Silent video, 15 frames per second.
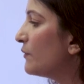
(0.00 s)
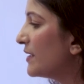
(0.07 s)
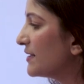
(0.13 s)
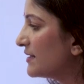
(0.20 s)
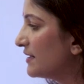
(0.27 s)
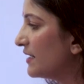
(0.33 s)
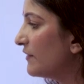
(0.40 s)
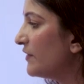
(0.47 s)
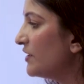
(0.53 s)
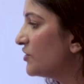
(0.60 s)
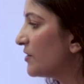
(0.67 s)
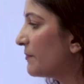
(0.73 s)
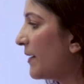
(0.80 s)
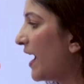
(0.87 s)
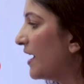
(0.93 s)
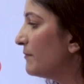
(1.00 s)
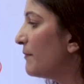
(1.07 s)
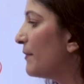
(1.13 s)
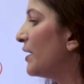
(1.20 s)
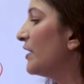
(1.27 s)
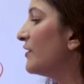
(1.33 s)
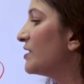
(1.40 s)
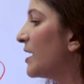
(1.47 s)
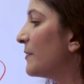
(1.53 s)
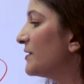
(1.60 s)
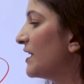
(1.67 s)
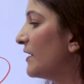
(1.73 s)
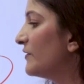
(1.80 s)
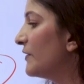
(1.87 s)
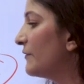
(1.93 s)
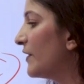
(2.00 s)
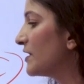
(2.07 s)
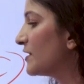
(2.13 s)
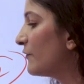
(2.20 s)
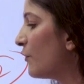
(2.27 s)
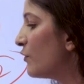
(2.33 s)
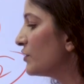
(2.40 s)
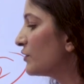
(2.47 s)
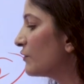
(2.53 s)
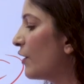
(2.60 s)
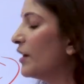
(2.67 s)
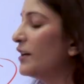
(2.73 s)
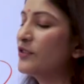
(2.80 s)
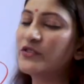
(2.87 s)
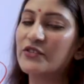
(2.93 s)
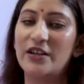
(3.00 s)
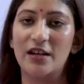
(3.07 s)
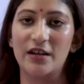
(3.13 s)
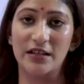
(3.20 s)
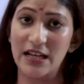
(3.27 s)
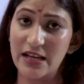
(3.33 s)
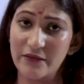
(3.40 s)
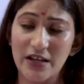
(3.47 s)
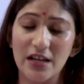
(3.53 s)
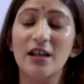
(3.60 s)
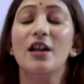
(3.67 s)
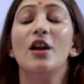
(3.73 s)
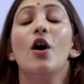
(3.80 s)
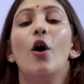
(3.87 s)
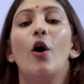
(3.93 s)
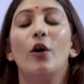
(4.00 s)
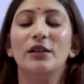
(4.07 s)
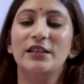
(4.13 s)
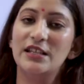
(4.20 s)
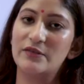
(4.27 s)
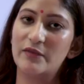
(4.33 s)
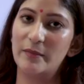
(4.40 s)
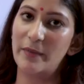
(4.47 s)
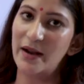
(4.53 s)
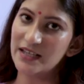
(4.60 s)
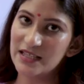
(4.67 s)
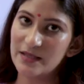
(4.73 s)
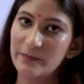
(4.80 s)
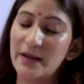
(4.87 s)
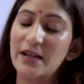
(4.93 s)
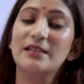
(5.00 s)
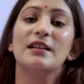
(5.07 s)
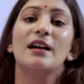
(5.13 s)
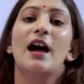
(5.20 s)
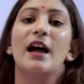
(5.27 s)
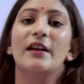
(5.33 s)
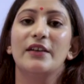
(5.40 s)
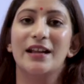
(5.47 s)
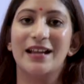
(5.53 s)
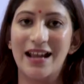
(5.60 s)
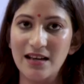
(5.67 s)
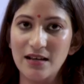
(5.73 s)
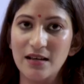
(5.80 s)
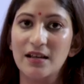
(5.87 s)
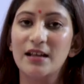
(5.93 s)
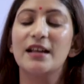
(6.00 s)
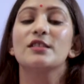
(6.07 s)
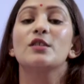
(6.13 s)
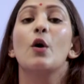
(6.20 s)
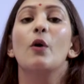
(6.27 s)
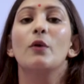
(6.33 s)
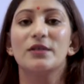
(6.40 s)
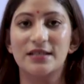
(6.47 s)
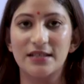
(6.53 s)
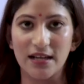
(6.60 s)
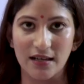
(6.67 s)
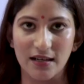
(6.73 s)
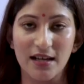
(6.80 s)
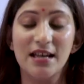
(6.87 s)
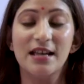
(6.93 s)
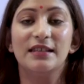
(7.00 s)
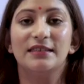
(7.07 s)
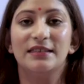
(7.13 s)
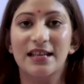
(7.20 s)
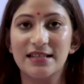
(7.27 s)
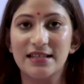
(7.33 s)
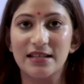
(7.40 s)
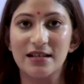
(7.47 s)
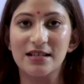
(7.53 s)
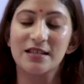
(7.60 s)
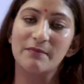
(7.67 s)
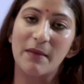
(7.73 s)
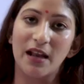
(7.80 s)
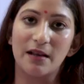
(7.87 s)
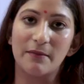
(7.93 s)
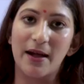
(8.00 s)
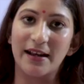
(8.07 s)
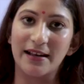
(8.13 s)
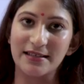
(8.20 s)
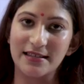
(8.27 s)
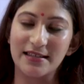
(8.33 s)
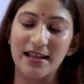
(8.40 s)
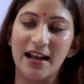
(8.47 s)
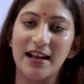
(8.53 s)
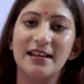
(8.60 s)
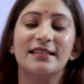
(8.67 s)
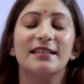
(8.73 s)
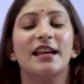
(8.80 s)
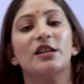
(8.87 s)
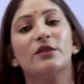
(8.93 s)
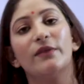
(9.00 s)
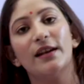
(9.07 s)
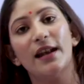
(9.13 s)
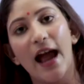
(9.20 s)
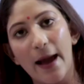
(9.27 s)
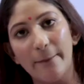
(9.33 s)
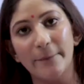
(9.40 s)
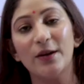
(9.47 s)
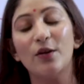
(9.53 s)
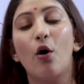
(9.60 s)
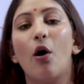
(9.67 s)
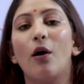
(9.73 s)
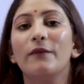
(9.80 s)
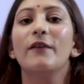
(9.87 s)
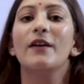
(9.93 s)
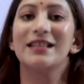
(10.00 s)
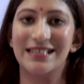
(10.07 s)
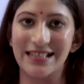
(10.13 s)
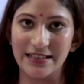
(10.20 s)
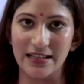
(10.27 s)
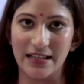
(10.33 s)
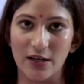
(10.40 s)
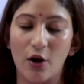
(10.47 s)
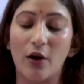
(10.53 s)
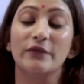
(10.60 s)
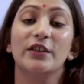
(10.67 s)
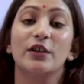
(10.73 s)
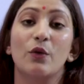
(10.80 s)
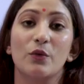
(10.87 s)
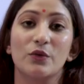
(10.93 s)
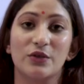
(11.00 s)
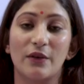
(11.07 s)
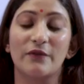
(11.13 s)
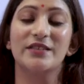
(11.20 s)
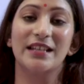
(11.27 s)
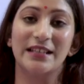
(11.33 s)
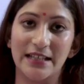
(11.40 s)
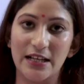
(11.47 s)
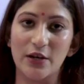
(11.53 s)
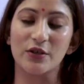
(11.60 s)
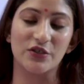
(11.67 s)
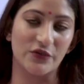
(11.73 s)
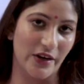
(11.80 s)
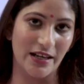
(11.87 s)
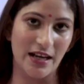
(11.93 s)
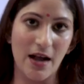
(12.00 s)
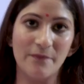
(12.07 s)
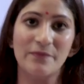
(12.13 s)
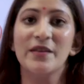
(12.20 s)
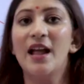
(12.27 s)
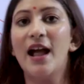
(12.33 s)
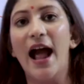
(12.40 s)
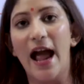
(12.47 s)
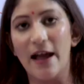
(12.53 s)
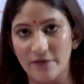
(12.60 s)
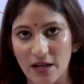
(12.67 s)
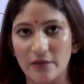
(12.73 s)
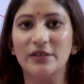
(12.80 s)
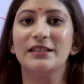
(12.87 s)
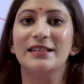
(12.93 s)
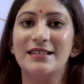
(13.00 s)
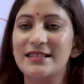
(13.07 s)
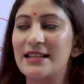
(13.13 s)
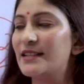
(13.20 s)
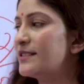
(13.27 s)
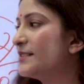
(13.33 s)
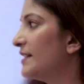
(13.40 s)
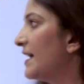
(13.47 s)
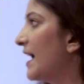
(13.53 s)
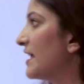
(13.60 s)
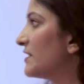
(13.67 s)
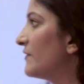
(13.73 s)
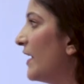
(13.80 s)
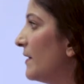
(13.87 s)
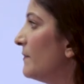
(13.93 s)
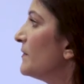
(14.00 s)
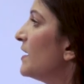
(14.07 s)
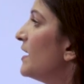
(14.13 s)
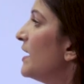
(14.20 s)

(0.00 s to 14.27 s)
US Navy, Japan Maritime Self-Defense Force, Royal Australian Navy, all these will participate. RAN is hosting this year's Malabar exercise. It will happen off Sydney, off the coast of Sydney, Australia. I have covered this yesterday as well.